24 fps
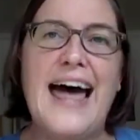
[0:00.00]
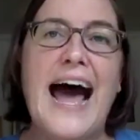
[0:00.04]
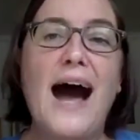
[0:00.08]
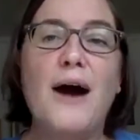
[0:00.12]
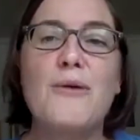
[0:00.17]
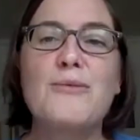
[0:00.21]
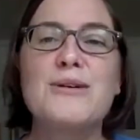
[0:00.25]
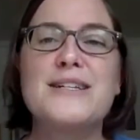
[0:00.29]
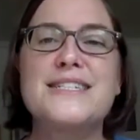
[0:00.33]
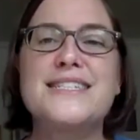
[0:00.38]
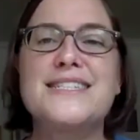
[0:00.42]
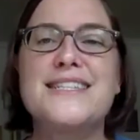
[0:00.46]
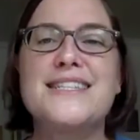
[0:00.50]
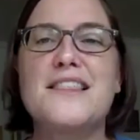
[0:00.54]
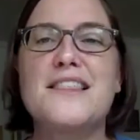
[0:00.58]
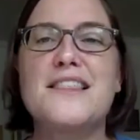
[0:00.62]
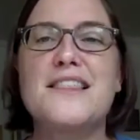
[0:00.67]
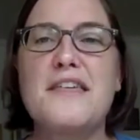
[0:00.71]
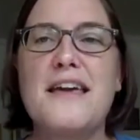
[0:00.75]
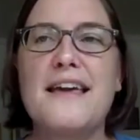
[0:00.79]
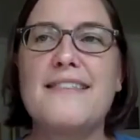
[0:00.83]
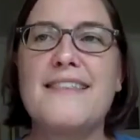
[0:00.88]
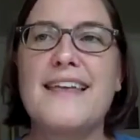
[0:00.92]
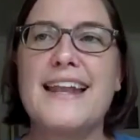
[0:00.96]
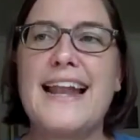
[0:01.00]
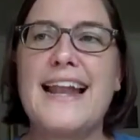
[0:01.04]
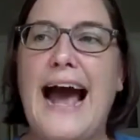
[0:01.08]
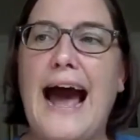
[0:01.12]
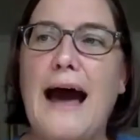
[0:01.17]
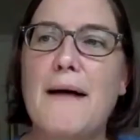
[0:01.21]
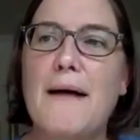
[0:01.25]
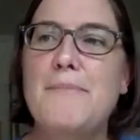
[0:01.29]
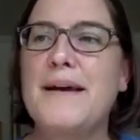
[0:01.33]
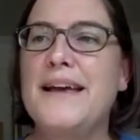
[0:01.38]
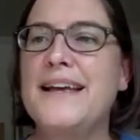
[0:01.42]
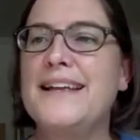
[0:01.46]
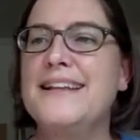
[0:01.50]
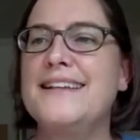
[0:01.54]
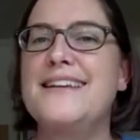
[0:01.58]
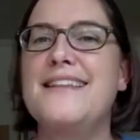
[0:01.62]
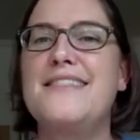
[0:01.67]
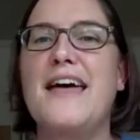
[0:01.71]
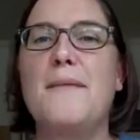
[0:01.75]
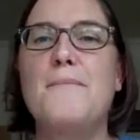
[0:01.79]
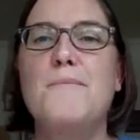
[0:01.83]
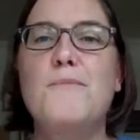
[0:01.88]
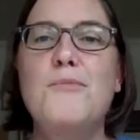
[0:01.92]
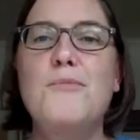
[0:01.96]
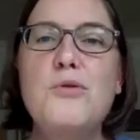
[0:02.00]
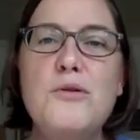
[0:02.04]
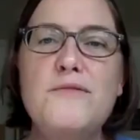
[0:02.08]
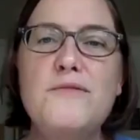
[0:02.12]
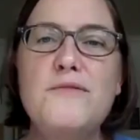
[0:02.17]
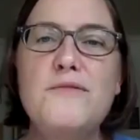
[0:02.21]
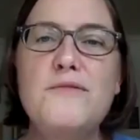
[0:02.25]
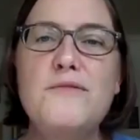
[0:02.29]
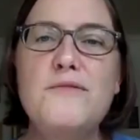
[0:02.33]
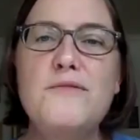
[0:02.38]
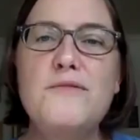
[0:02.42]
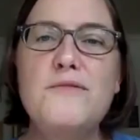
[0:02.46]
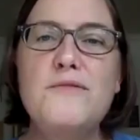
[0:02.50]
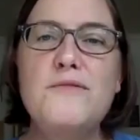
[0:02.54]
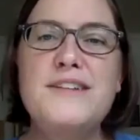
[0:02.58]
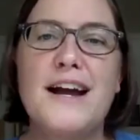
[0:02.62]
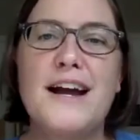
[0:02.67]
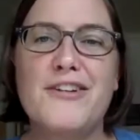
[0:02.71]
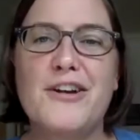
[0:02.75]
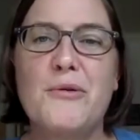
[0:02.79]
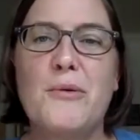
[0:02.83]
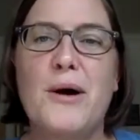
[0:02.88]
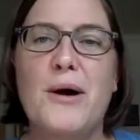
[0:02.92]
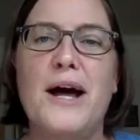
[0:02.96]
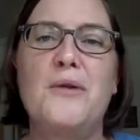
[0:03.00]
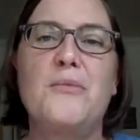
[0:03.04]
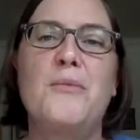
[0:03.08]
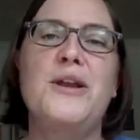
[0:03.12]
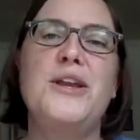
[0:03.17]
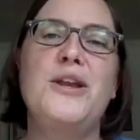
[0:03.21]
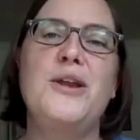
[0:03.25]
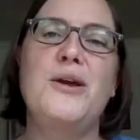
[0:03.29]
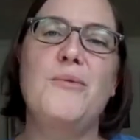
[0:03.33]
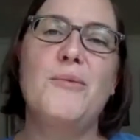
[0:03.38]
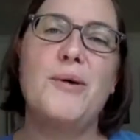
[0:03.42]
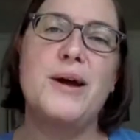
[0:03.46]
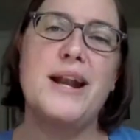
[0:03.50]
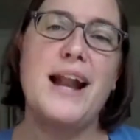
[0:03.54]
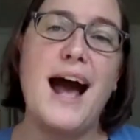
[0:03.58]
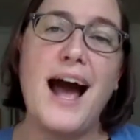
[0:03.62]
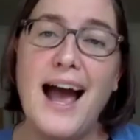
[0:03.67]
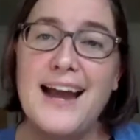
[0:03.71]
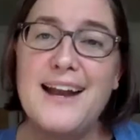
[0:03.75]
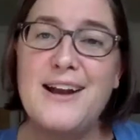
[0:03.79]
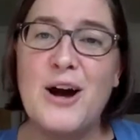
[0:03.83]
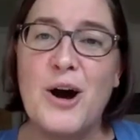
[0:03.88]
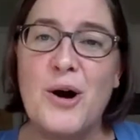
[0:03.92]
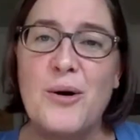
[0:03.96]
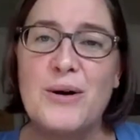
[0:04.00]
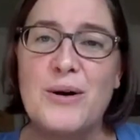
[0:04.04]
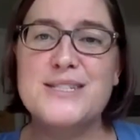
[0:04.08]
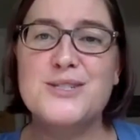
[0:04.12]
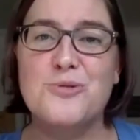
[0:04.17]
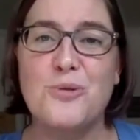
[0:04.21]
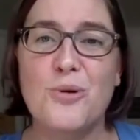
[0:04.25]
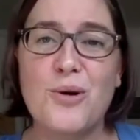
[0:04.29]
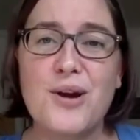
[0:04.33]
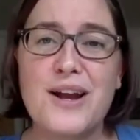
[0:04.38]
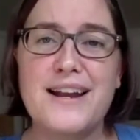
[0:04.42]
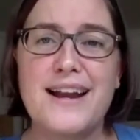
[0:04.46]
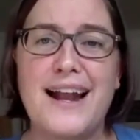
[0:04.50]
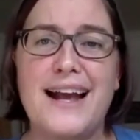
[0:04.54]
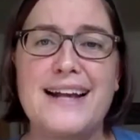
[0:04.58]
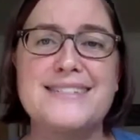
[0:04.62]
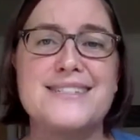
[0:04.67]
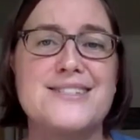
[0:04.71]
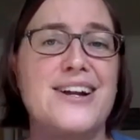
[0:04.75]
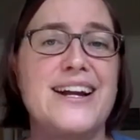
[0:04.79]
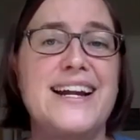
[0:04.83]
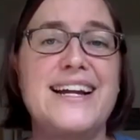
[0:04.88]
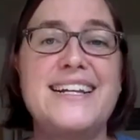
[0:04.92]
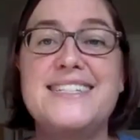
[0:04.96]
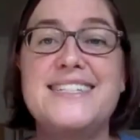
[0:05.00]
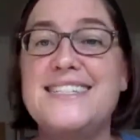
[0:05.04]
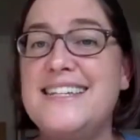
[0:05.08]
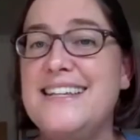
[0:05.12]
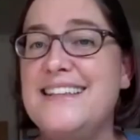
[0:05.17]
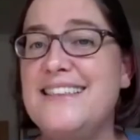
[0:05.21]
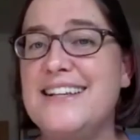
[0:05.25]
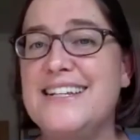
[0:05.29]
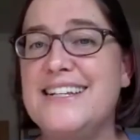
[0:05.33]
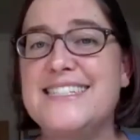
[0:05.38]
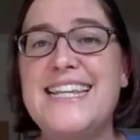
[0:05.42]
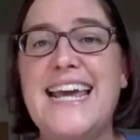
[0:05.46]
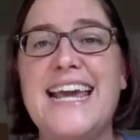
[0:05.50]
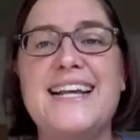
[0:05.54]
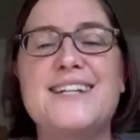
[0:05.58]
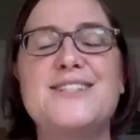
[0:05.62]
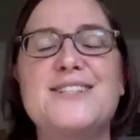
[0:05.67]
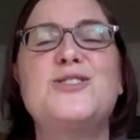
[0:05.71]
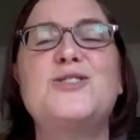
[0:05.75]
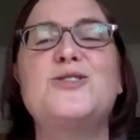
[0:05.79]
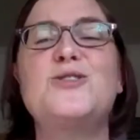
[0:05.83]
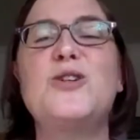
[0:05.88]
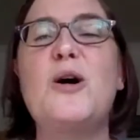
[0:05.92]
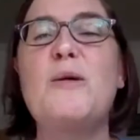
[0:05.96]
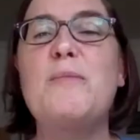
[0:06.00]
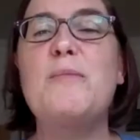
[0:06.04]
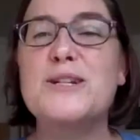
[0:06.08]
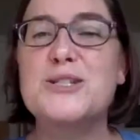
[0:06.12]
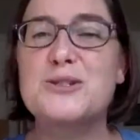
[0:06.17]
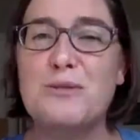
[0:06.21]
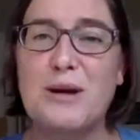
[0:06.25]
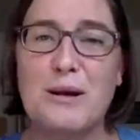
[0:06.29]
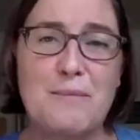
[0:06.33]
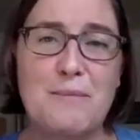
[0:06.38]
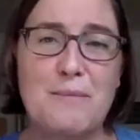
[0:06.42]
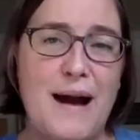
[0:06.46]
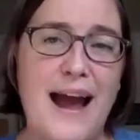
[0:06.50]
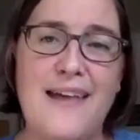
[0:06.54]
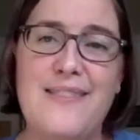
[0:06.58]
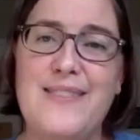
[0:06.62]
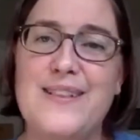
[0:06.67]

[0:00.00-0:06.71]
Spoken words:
that was the thing that happened that moved everyone. When I know as an organizer, it takes so much work behind the